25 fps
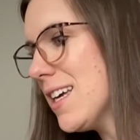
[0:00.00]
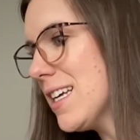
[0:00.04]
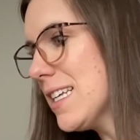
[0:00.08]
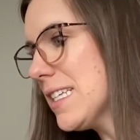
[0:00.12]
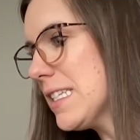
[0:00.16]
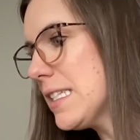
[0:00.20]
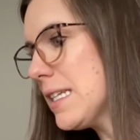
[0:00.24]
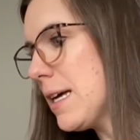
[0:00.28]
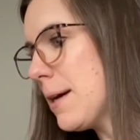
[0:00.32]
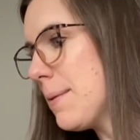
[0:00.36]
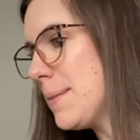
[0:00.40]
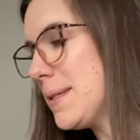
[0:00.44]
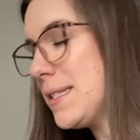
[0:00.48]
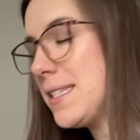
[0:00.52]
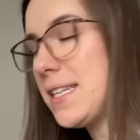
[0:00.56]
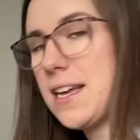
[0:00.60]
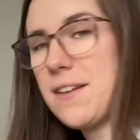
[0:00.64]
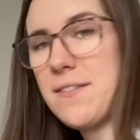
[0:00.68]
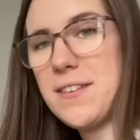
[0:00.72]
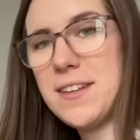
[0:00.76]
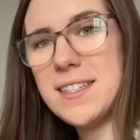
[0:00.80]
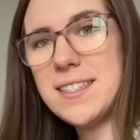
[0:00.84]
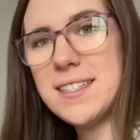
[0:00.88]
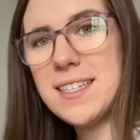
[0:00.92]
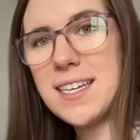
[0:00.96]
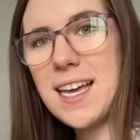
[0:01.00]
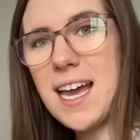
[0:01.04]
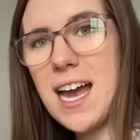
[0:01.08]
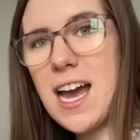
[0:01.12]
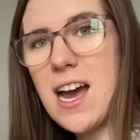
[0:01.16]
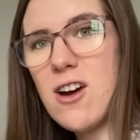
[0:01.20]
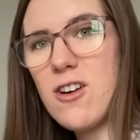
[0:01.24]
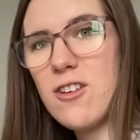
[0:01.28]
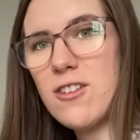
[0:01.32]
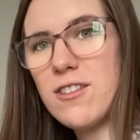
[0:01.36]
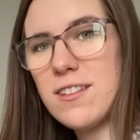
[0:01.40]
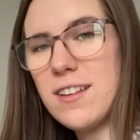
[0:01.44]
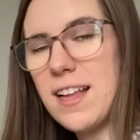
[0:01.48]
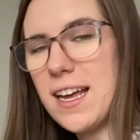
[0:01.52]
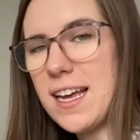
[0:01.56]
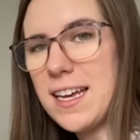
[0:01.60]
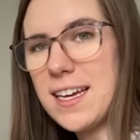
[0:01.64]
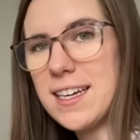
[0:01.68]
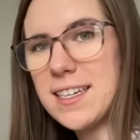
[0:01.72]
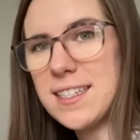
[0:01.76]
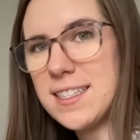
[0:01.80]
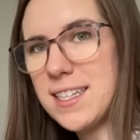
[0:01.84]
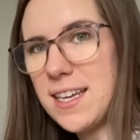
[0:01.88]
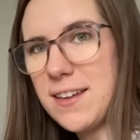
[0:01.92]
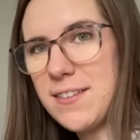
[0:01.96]
some savings account, like
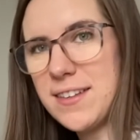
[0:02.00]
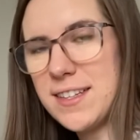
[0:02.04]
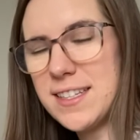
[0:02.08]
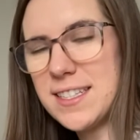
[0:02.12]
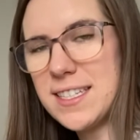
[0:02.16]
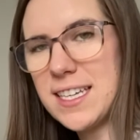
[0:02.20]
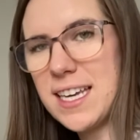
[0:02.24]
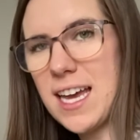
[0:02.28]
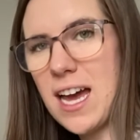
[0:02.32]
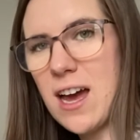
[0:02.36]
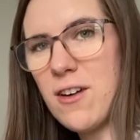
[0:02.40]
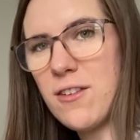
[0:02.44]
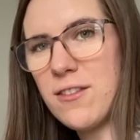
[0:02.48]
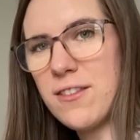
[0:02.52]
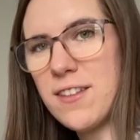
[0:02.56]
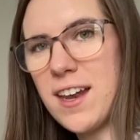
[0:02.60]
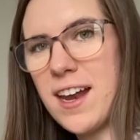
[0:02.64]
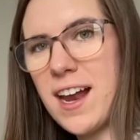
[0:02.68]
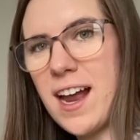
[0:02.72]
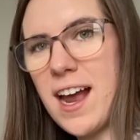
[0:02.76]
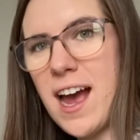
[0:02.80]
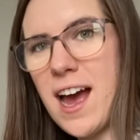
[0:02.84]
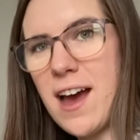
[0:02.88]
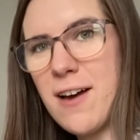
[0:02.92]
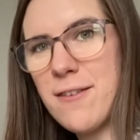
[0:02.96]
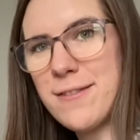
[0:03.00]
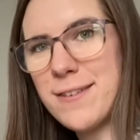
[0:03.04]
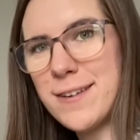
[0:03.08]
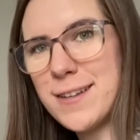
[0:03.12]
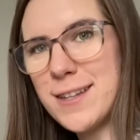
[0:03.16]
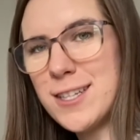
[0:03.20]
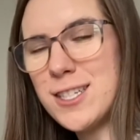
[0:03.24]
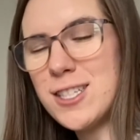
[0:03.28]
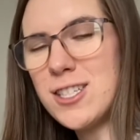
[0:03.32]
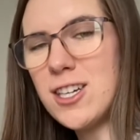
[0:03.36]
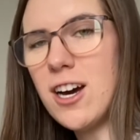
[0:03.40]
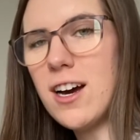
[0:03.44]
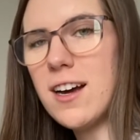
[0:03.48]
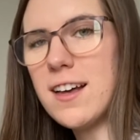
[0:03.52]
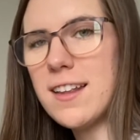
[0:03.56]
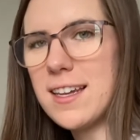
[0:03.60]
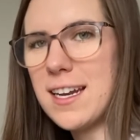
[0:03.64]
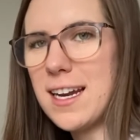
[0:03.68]
a savings account that I have for the dog,